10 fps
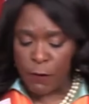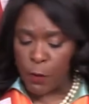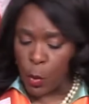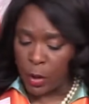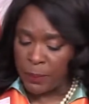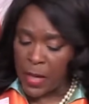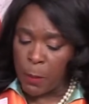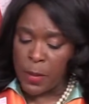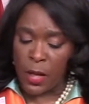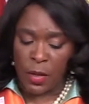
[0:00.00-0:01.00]
4, a
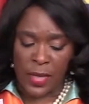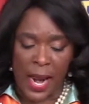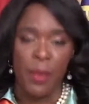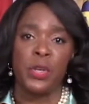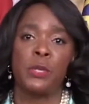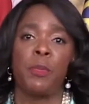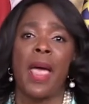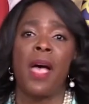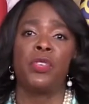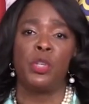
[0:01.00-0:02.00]
bill that I was
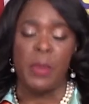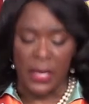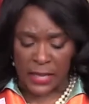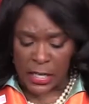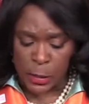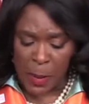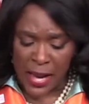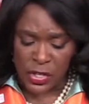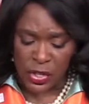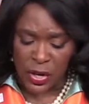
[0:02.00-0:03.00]
proud to be a lead
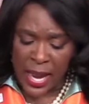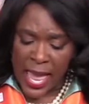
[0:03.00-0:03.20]
sponsor